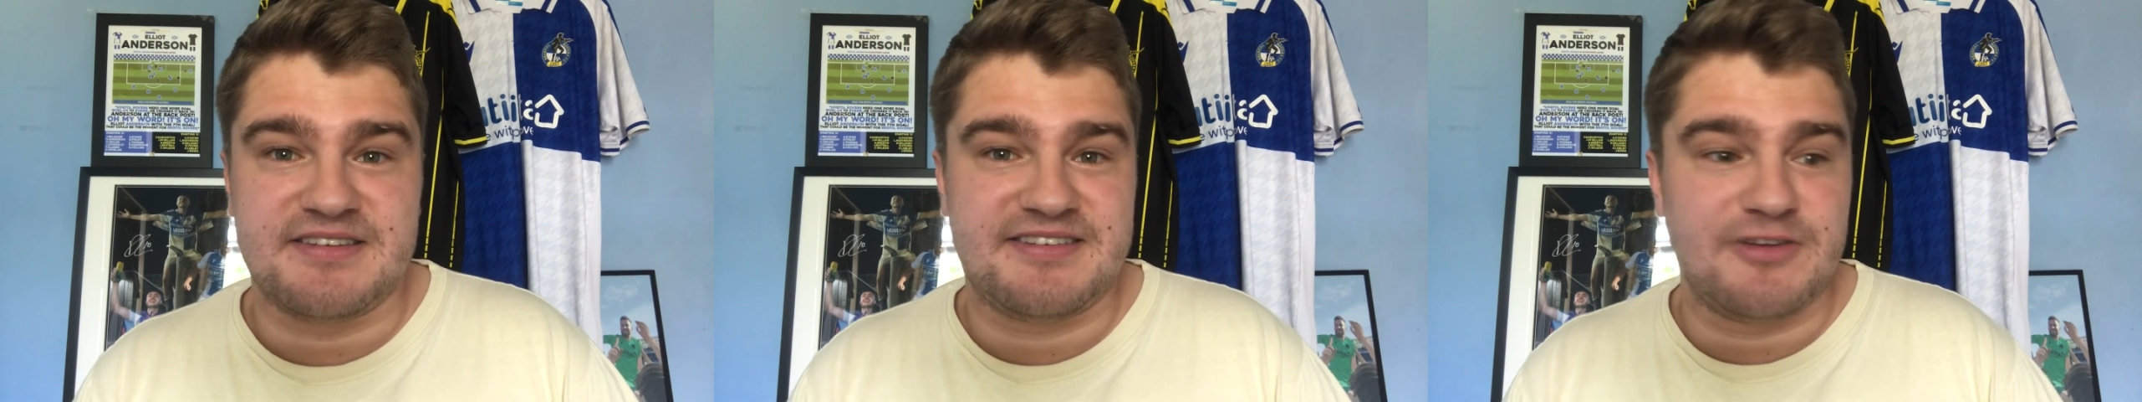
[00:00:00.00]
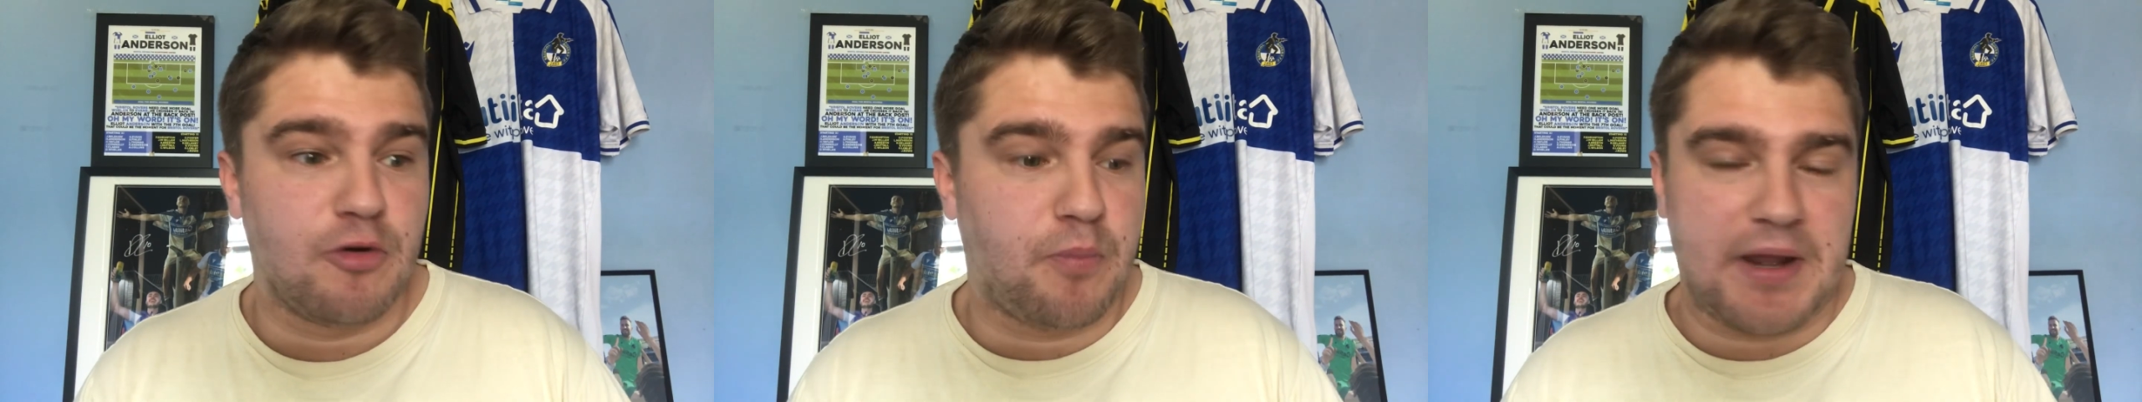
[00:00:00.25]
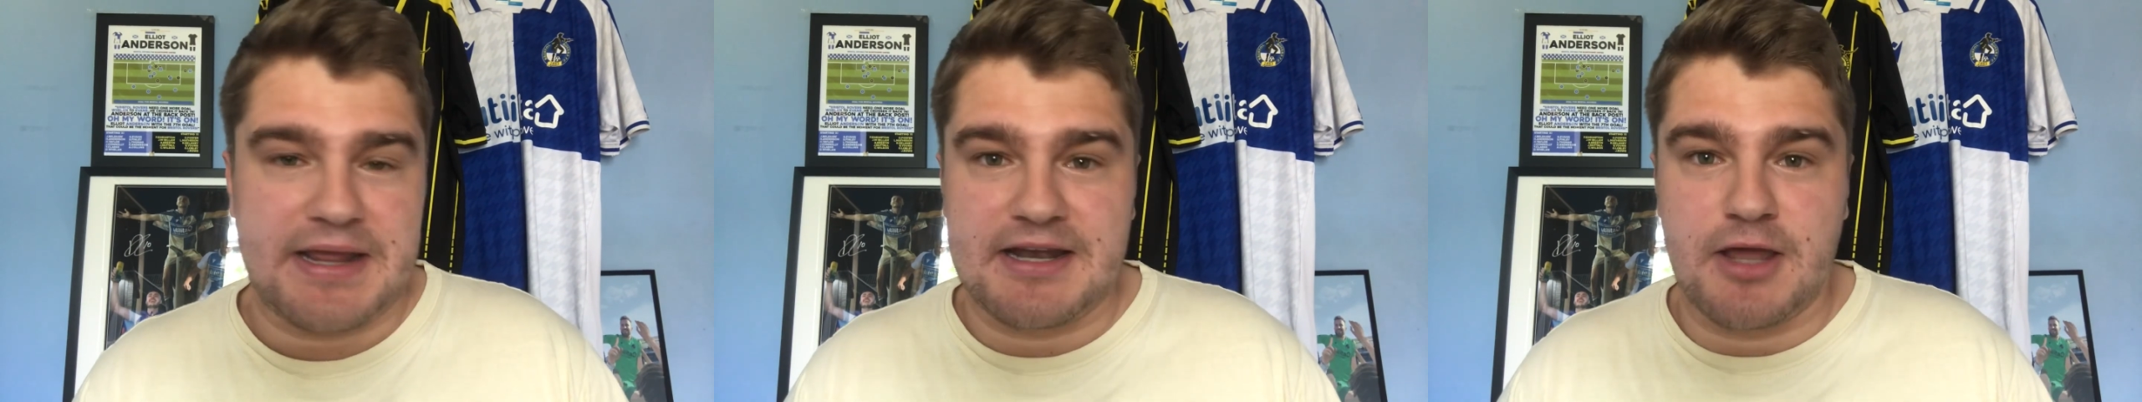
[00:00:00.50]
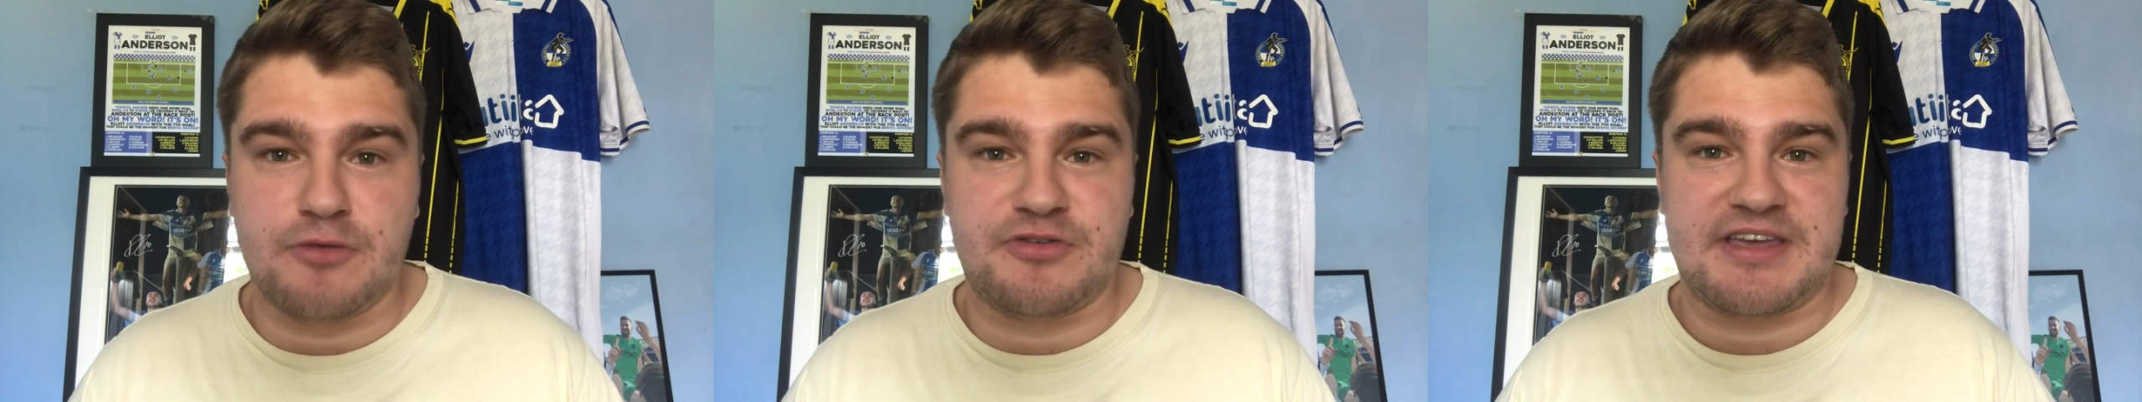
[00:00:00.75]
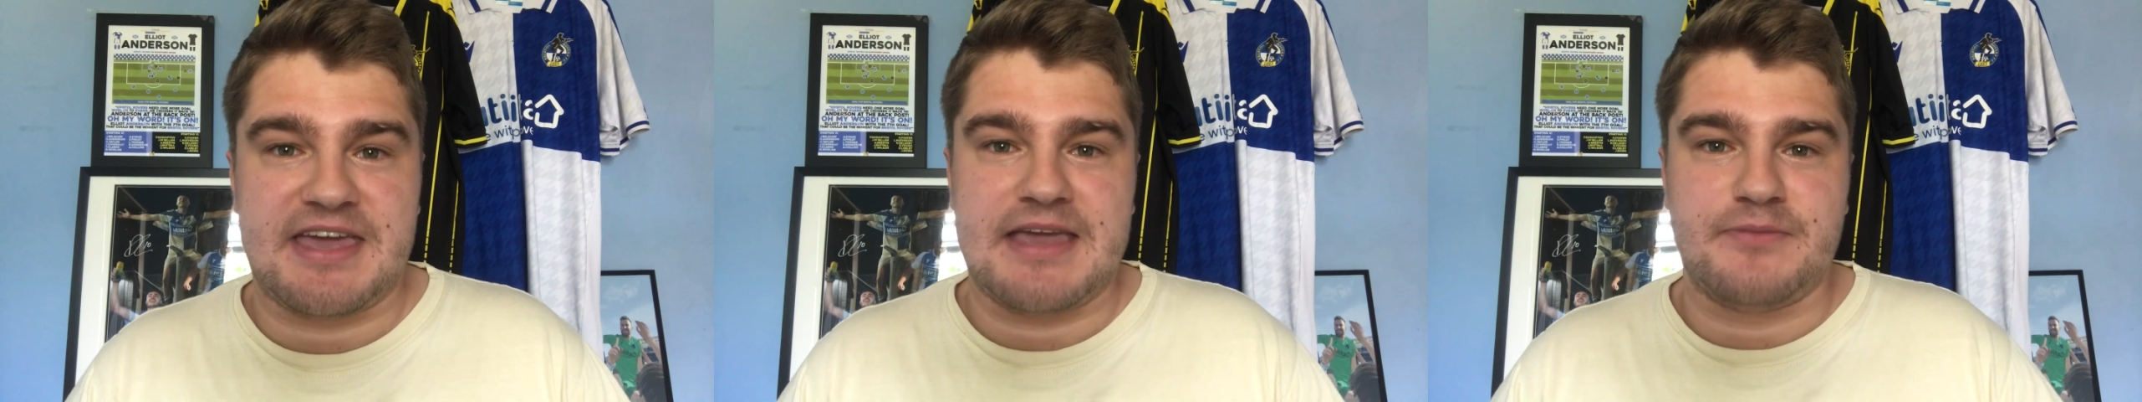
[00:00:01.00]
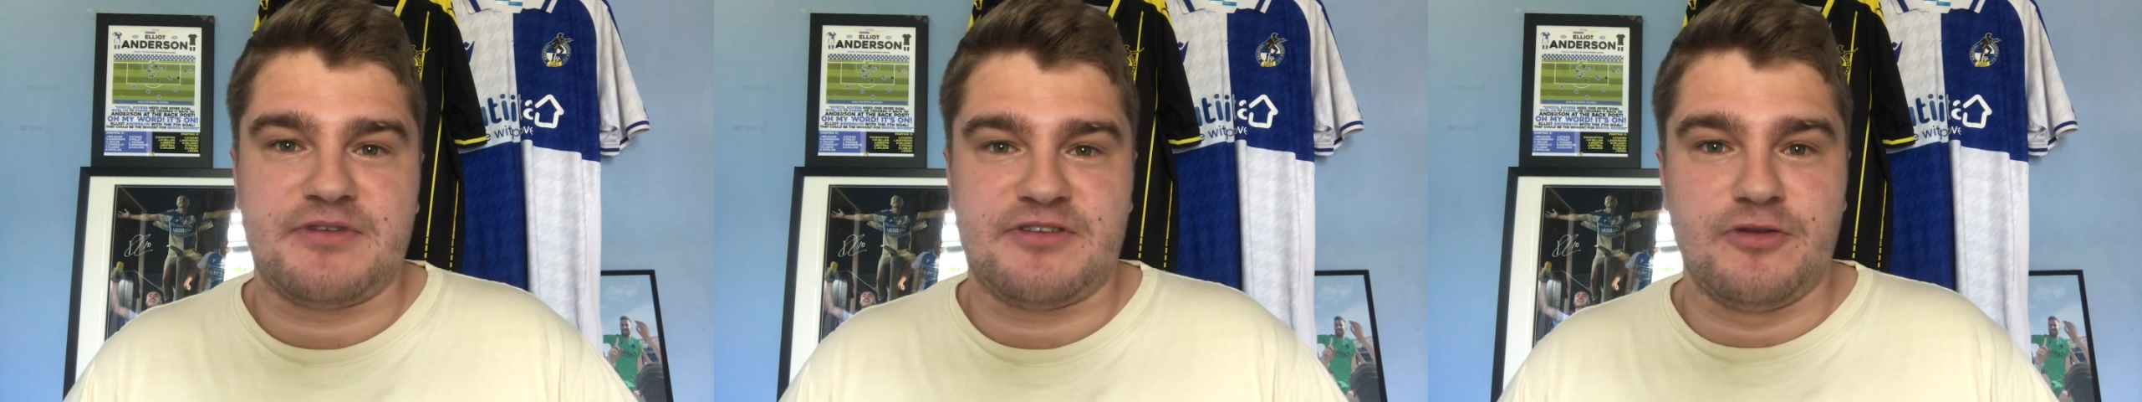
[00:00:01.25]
still play loads of games.